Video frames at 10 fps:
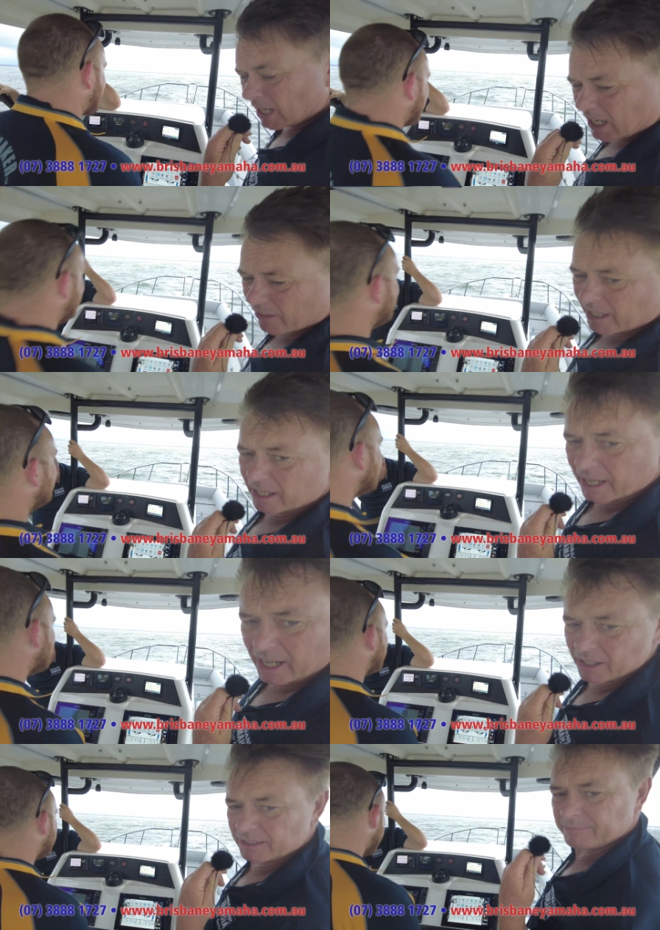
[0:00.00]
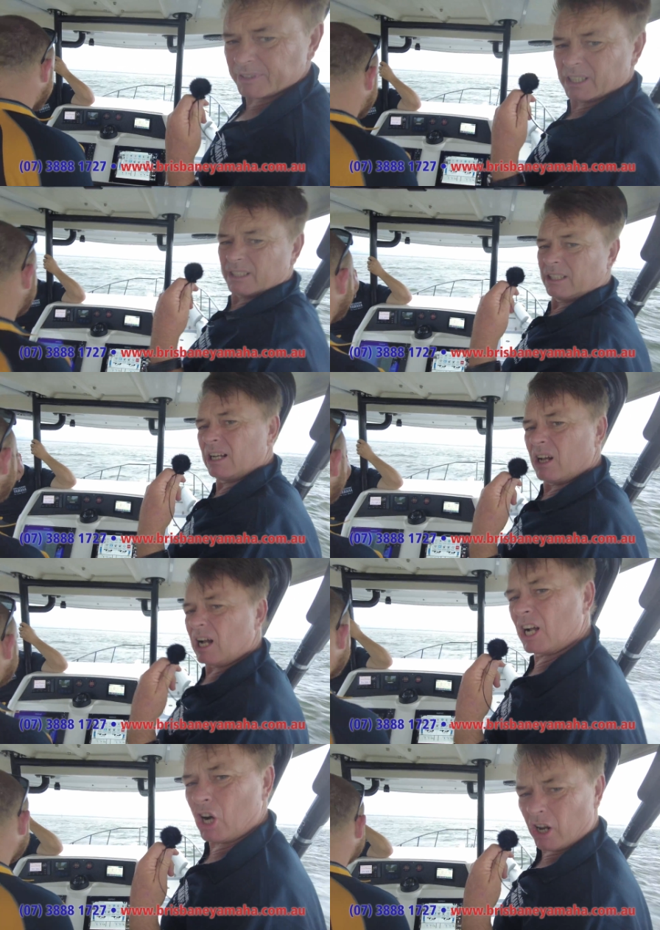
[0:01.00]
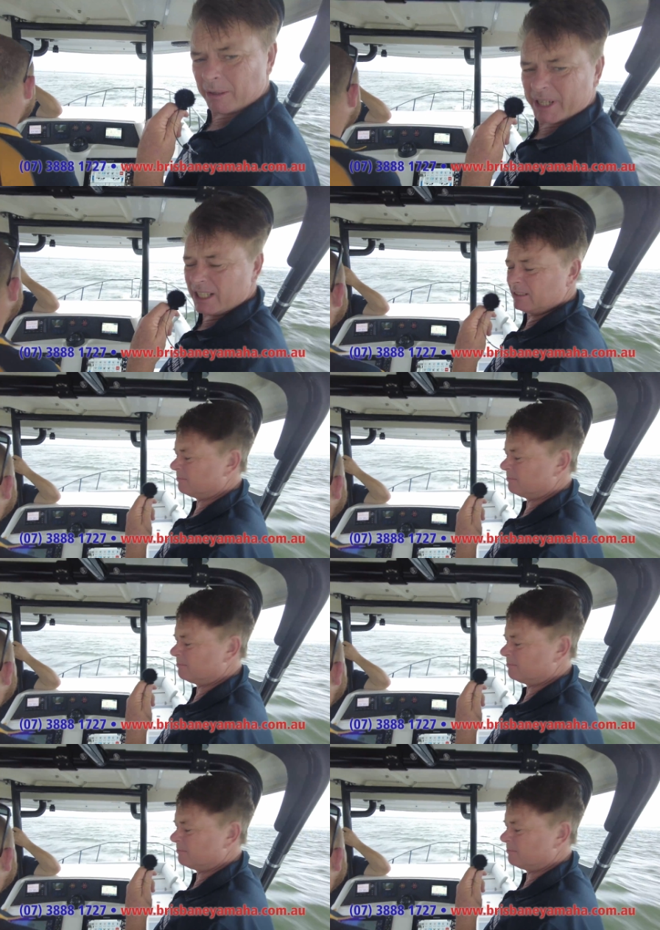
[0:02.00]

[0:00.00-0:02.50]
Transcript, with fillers: Well, there you go. Economy,